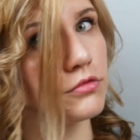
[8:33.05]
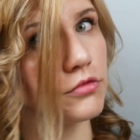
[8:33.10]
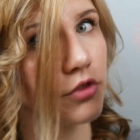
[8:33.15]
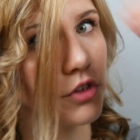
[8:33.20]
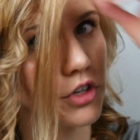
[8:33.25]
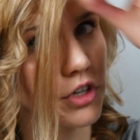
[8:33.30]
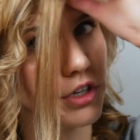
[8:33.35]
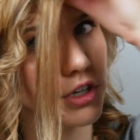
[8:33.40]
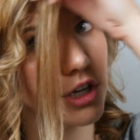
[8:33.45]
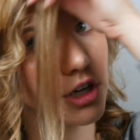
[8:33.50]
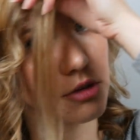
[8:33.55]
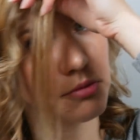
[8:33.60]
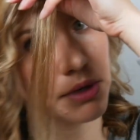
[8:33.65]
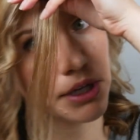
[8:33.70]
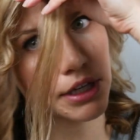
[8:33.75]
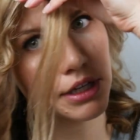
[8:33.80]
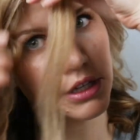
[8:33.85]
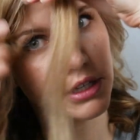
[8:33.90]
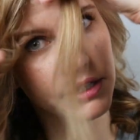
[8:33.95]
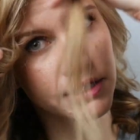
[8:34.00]
You can hear
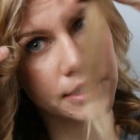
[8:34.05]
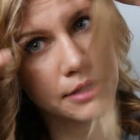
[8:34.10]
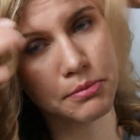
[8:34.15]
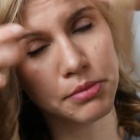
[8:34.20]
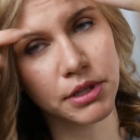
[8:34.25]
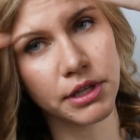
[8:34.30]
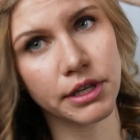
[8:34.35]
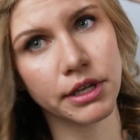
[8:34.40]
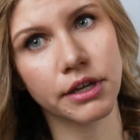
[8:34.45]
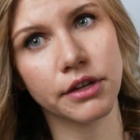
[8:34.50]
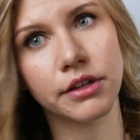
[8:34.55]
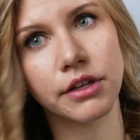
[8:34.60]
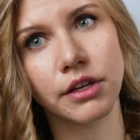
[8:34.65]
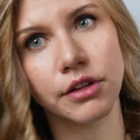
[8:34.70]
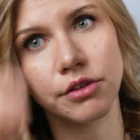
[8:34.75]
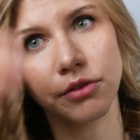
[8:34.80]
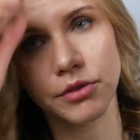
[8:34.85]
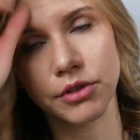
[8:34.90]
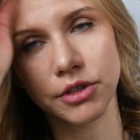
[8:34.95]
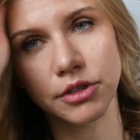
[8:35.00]
my kids playing in the
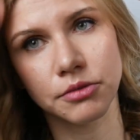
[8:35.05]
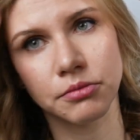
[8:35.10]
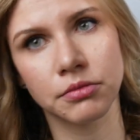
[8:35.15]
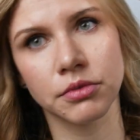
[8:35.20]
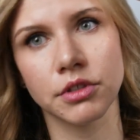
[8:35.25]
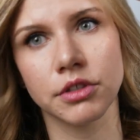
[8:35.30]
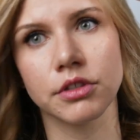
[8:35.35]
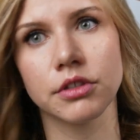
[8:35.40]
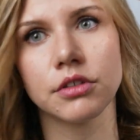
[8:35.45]
other room.